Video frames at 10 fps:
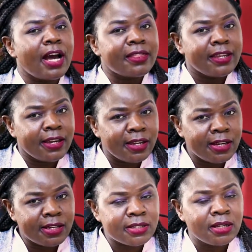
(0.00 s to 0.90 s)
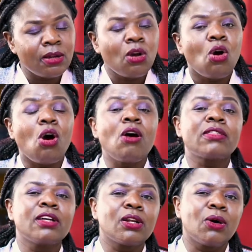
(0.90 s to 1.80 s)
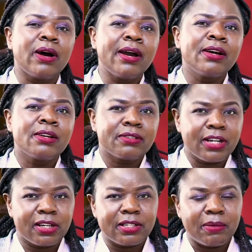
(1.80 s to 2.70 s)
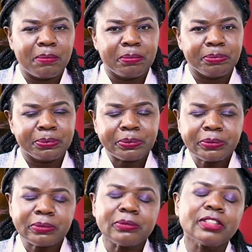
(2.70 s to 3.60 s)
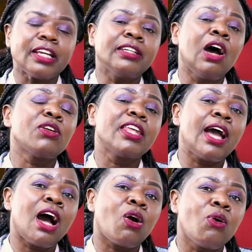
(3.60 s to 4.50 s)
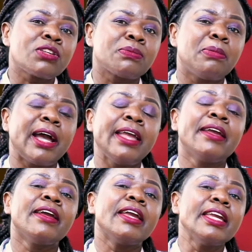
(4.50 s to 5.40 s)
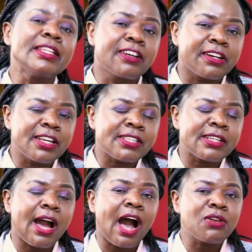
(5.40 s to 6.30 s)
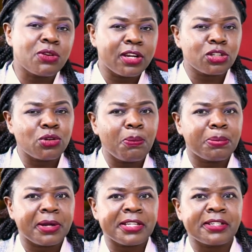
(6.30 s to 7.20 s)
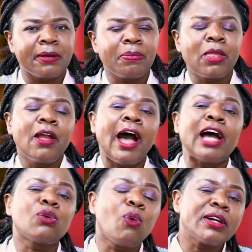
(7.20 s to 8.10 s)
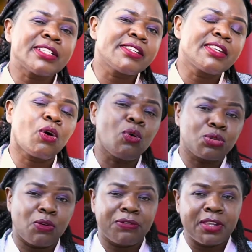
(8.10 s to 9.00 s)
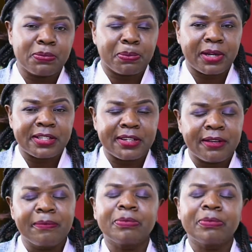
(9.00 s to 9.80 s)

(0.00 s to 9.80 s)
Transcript: at the anus or the lower rectum. Now, they are caused by increased anorectal pressure. And what is the cause of this pressure?